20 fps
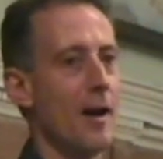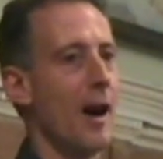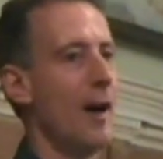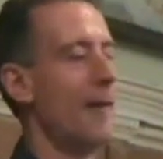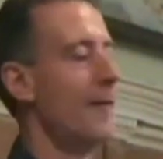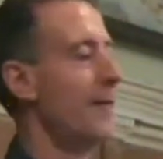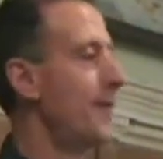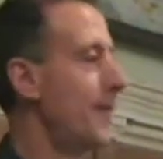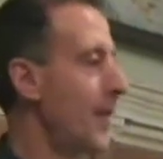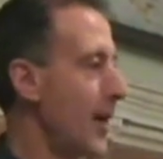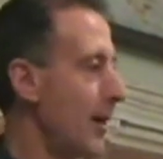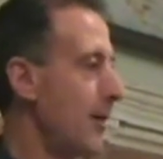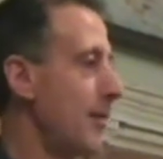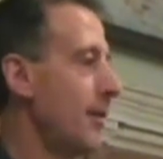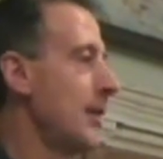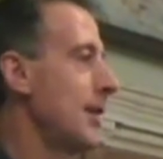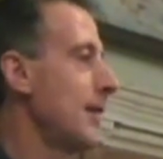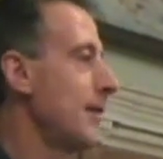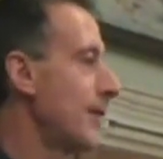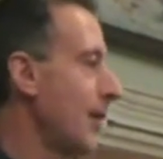A
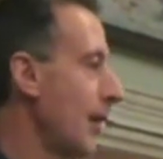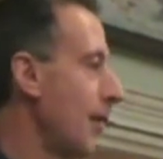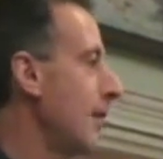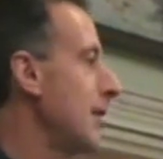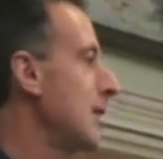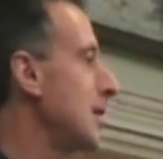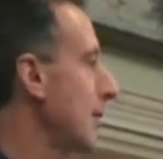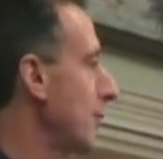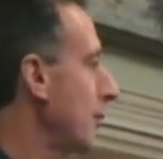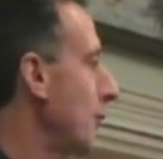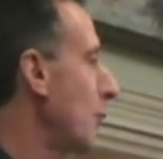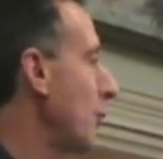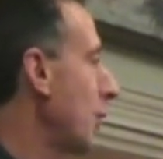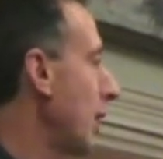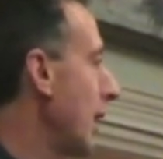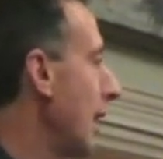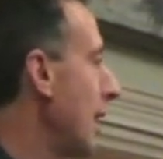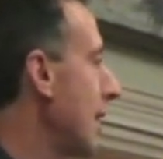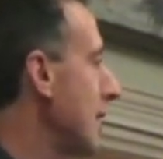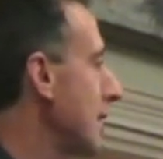very, very different
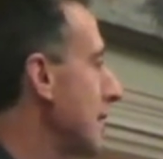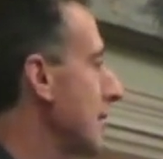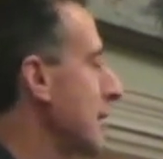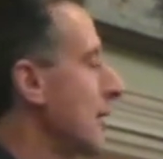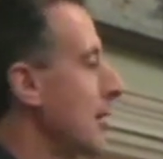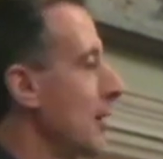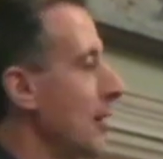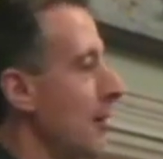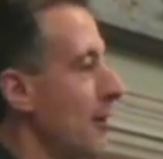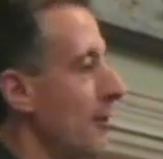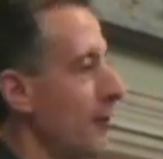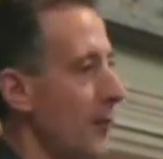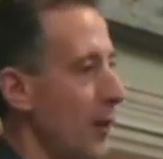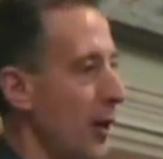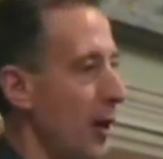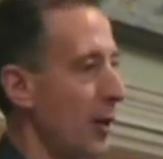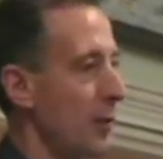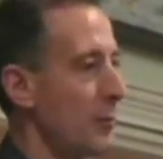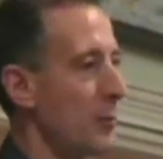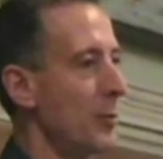place
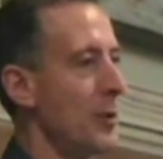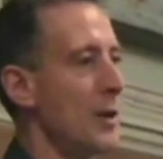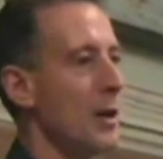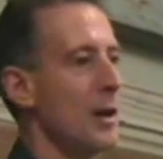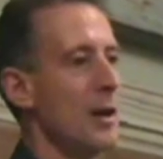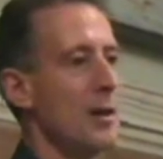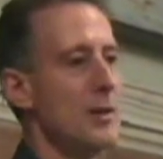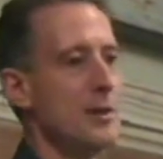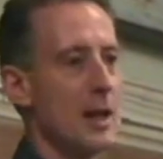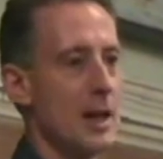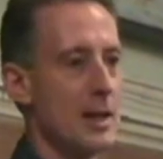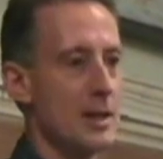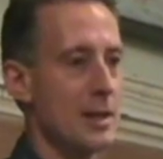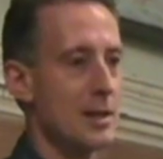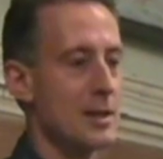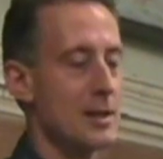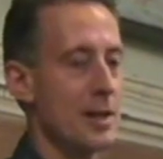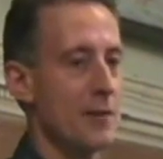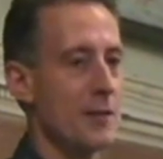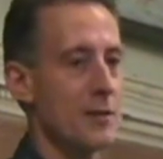from
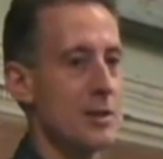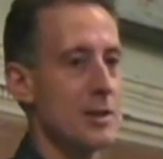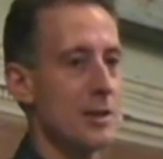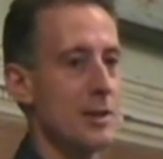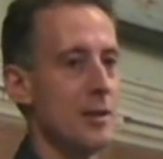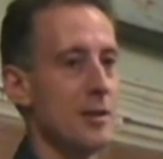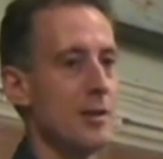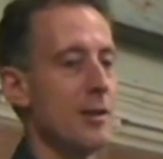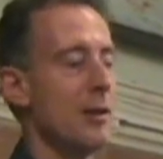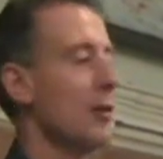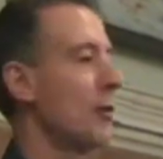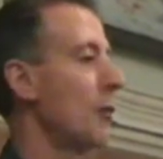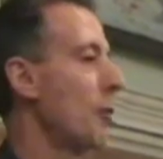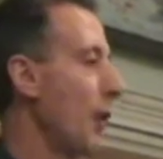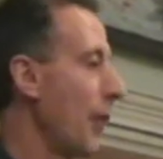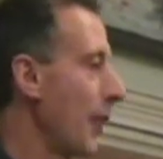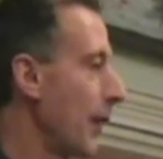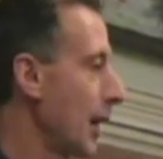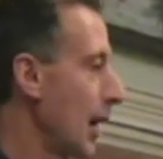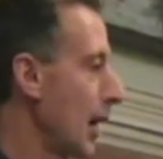1970
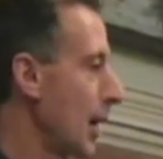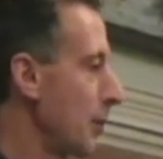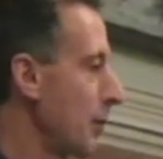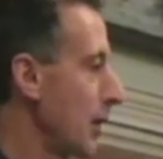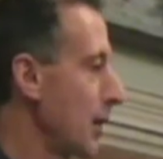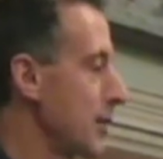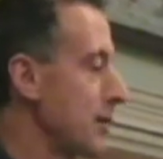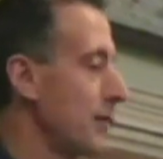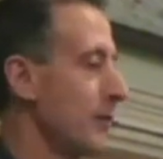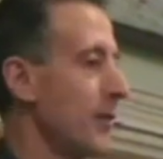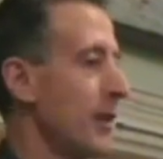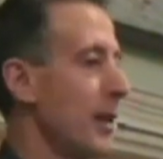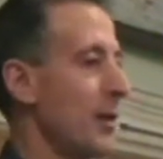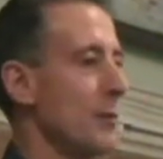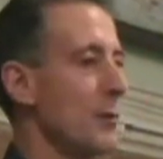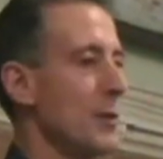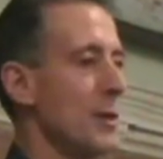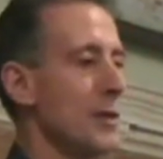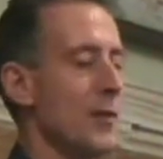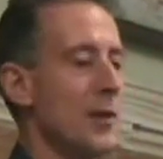when the Gay Liberation
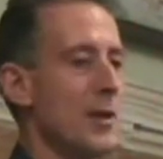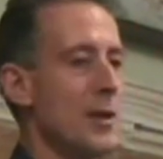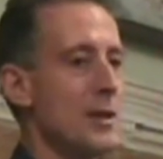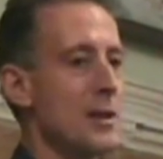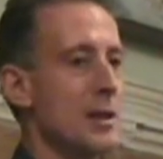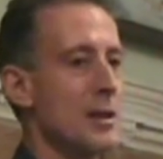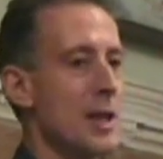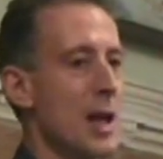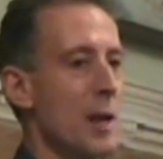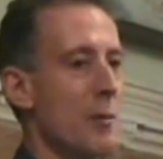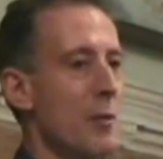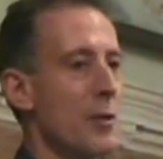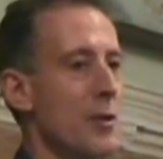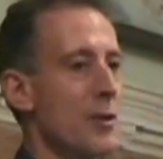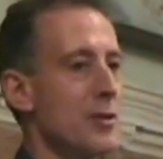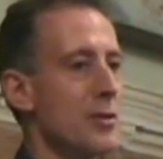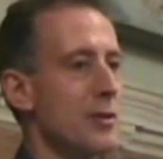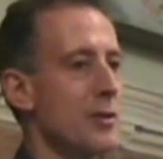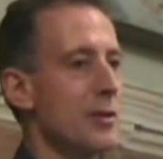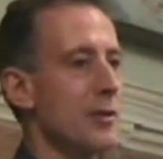Front was first
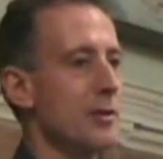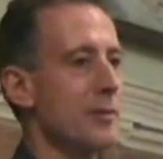established.